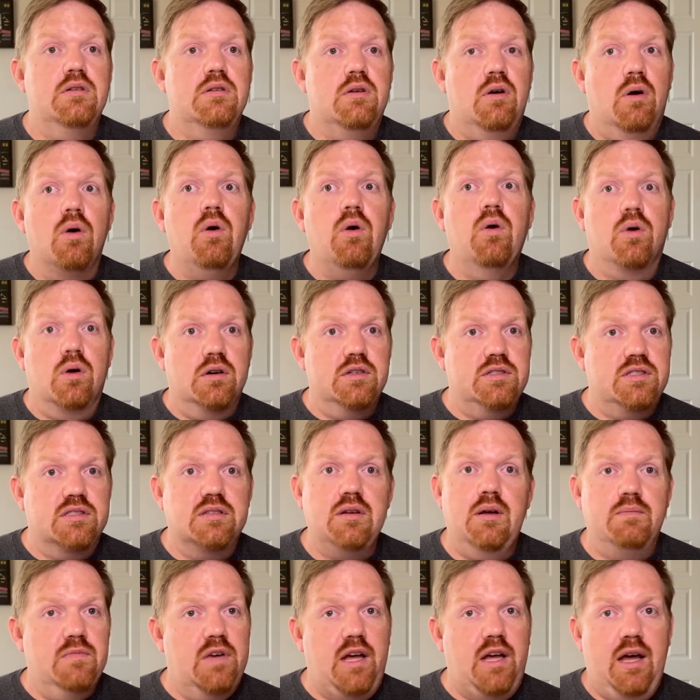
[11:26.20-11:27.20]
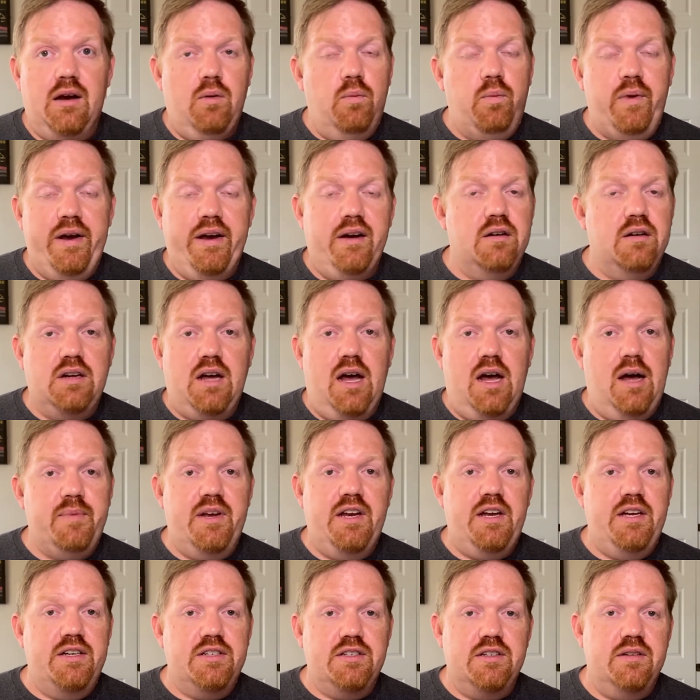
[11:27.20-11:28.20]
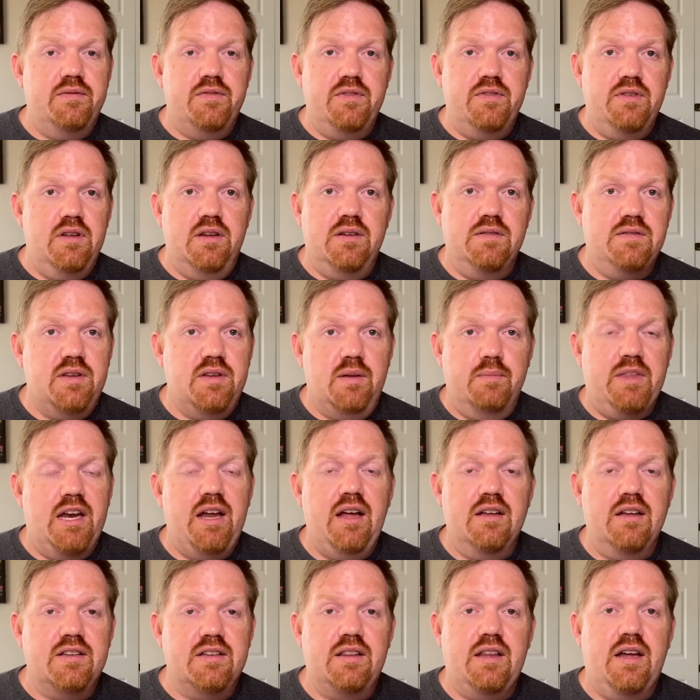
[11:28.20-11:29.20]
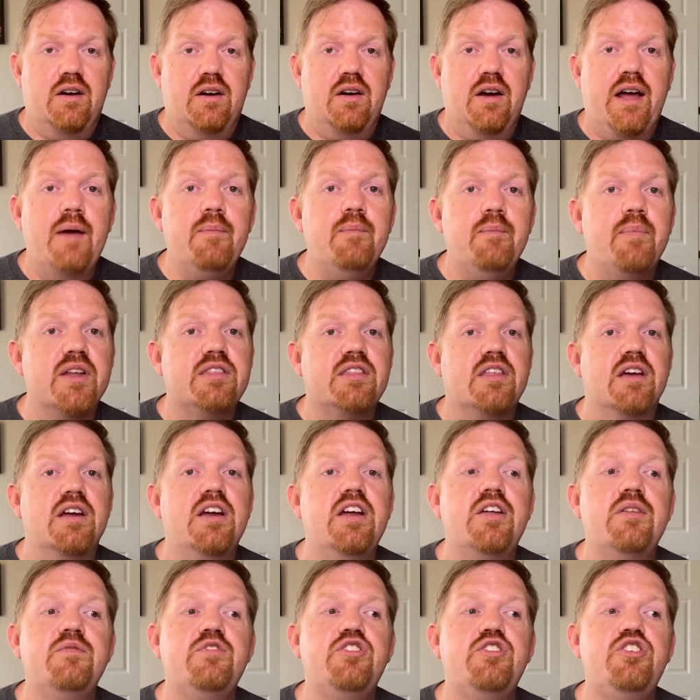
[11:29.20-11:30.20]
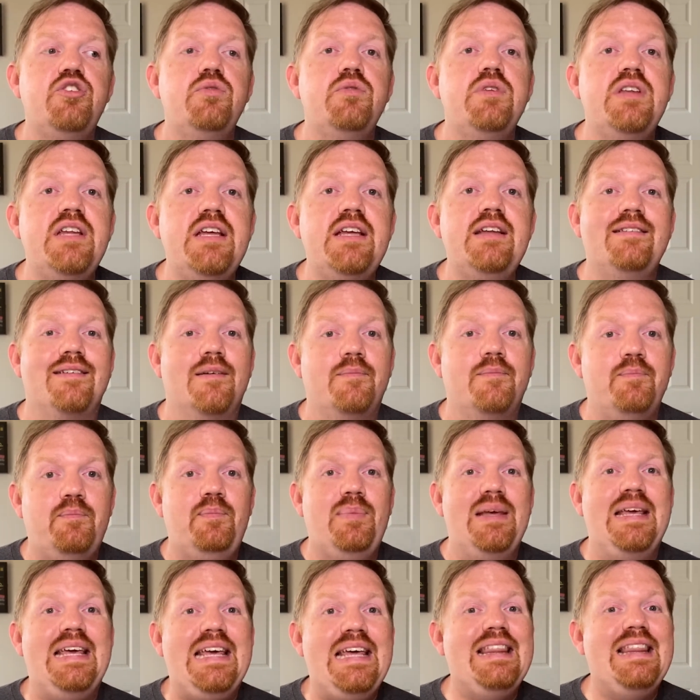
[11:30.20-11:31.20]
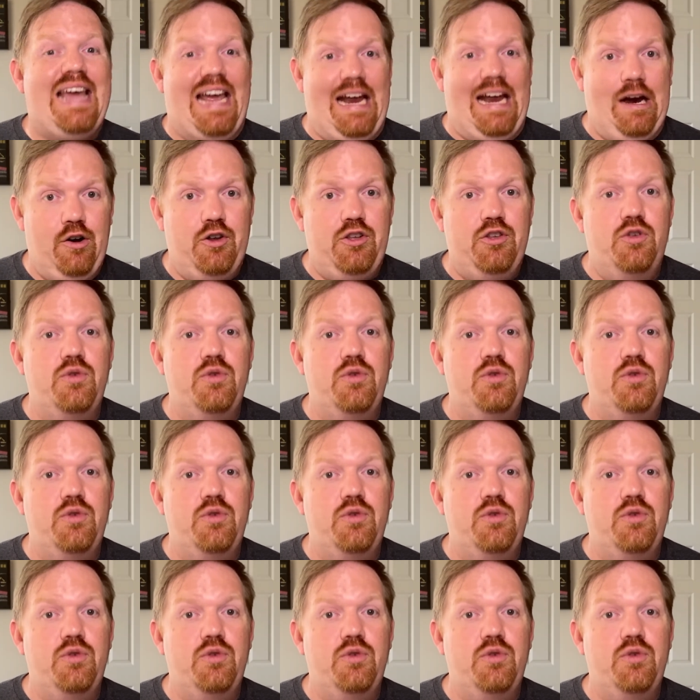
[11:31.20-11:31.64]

or some kind of weird combination of something else in there. Okay. But you need to be there.